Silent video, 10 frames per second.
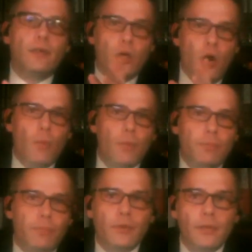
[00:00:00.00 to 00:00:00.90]
a
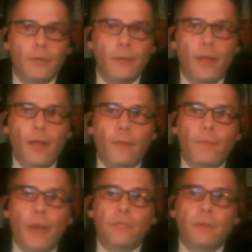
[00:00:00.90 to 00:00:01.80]
comic book
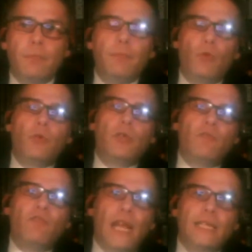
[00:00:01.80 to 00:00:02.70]
that was a bit more in
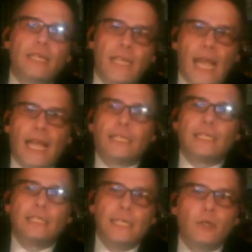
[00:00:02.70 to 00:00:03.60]
the
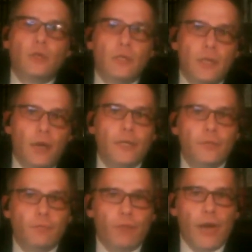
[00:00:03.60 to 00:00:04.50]
fantastic
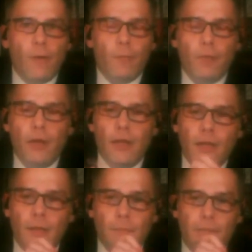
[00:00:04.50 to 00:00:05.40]
kind of realm,
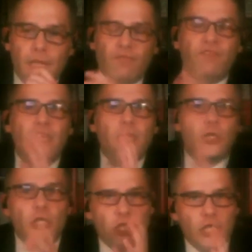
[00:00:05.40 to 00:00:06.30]
but it
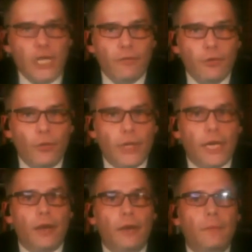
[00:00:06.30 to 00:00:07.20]
featured a serial
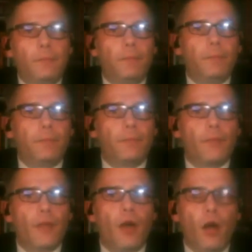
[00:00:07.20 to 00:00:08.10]
killer
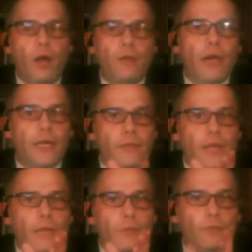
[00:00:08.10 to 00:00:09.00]
I reckon
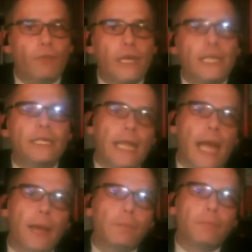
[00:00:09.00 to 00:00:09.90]
they would read
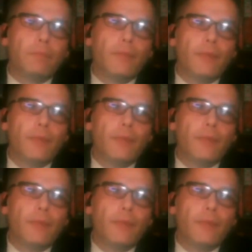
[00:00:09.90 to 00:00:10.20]
that.